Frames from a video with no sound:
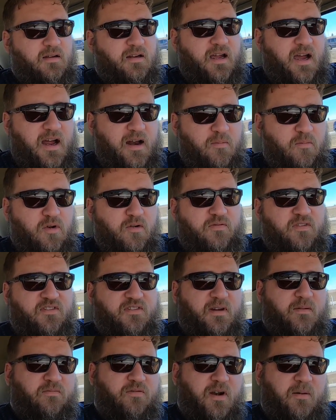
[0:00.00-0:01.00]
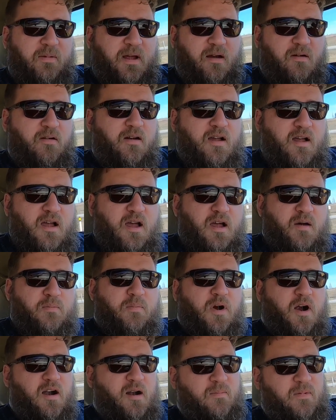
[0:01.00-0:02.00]
kind of move the subframe. Now,
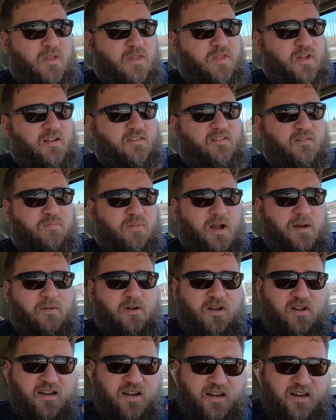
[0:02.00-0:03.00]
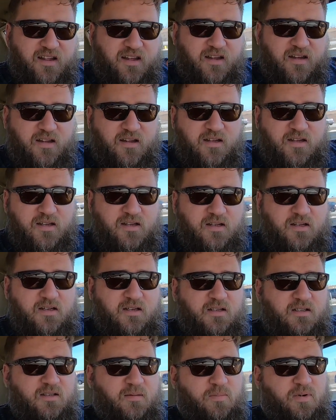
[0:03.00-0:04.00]
part of me thinks it's probably a good idea
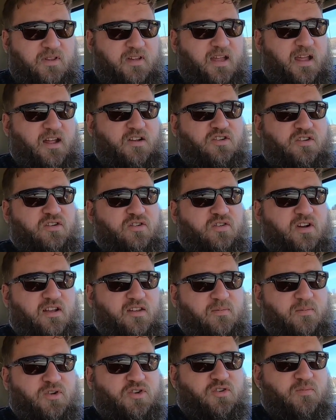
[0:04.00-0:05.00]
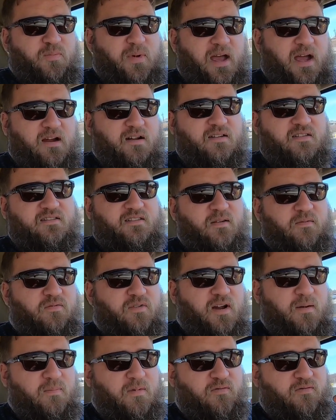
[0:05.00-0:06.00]
to put the engine and transmission back in the
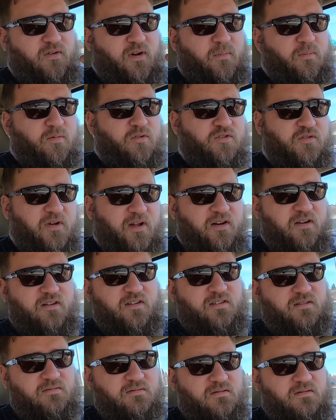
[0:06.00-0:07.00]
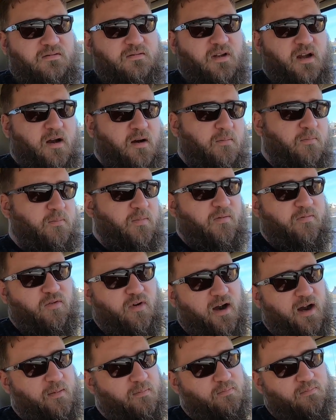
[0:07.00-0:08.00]
subframe before I move under, or
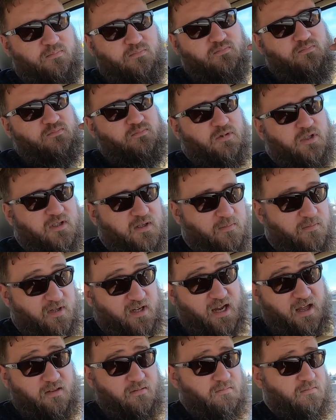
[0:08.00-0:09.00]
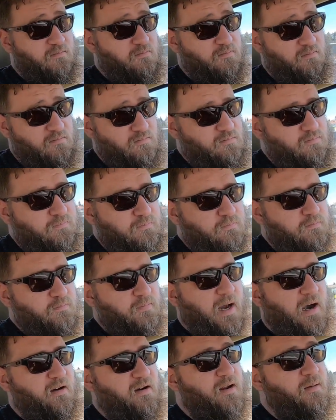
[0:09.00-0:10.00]
before I put them together,
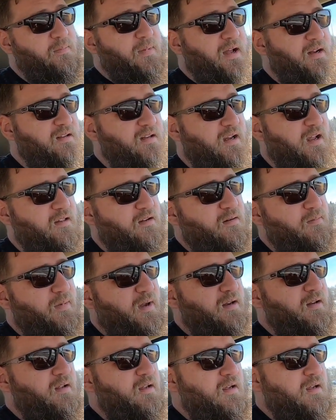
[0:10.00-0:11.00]
marry them back together. But